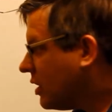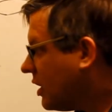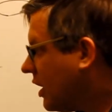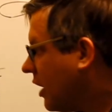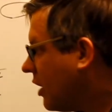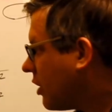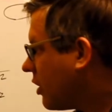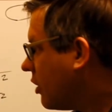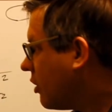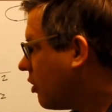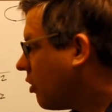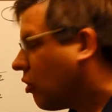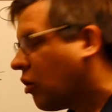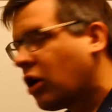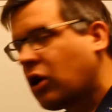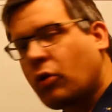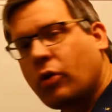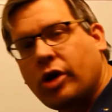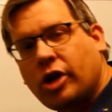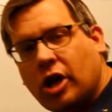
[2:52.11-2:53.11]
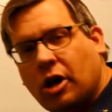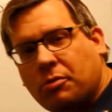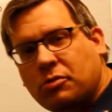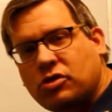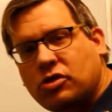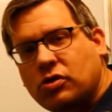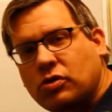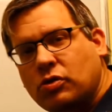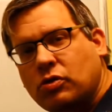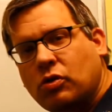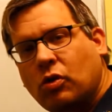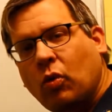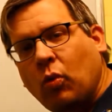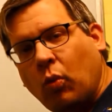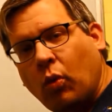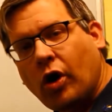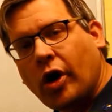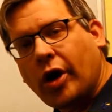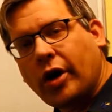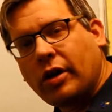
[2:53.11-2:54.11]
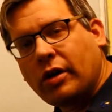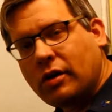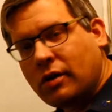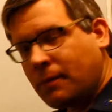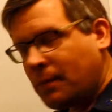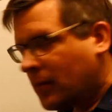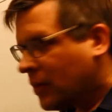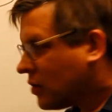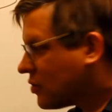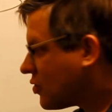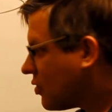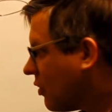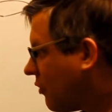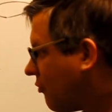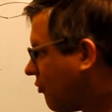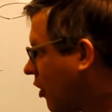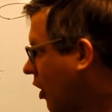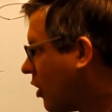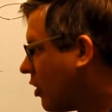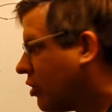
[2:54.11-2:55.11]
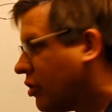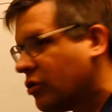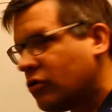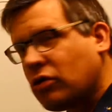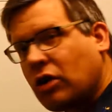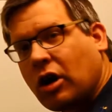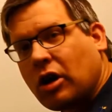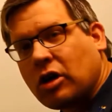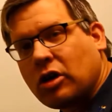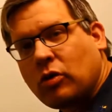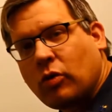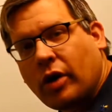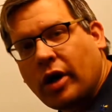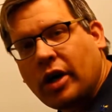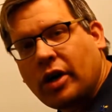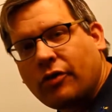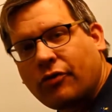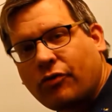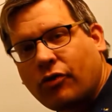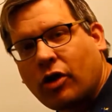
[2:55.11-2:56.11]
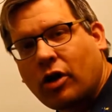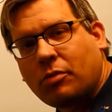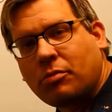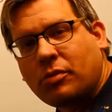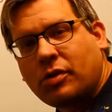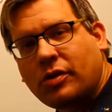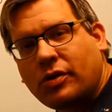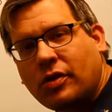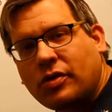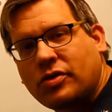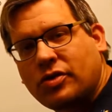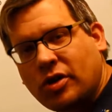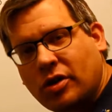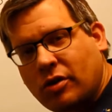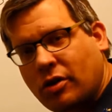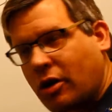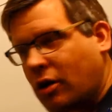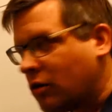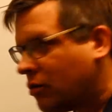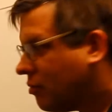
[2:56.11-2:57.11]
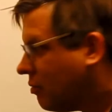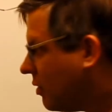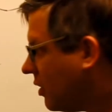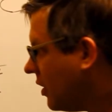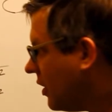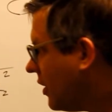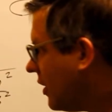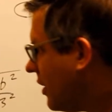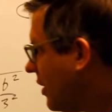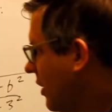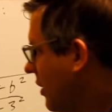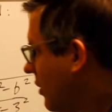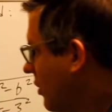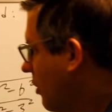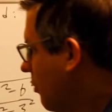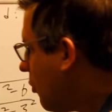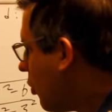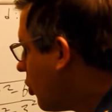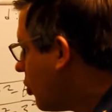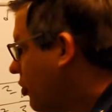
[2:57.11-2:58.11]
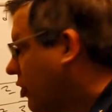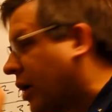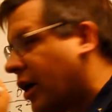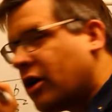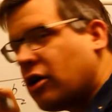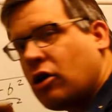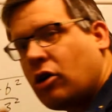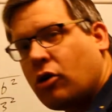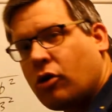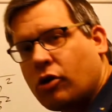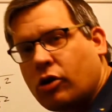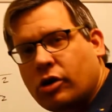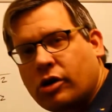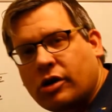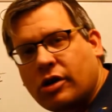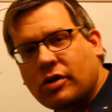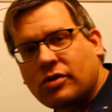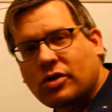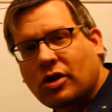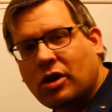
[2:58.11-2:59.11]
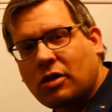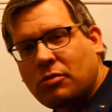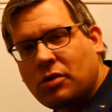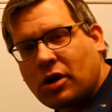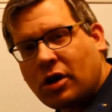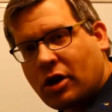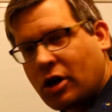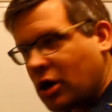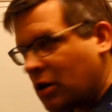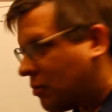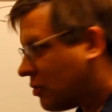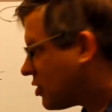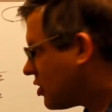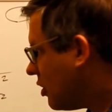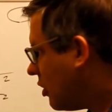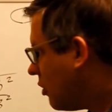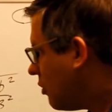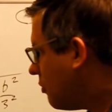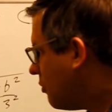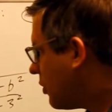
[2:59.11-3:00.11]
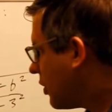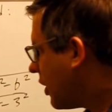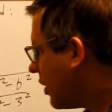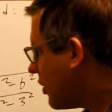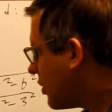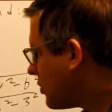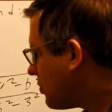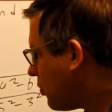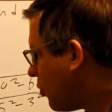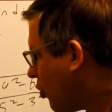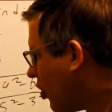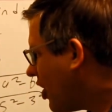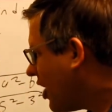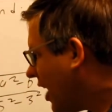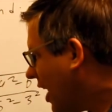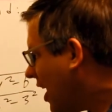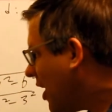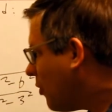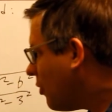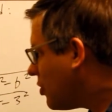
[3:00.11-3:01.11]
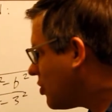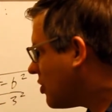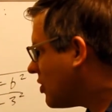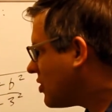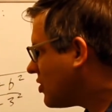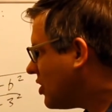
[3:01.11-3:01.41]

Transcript: and it can go all the way up to 1. So the farther you are away from the 0, the more narrower it's going to become. So because it's 0.8, we should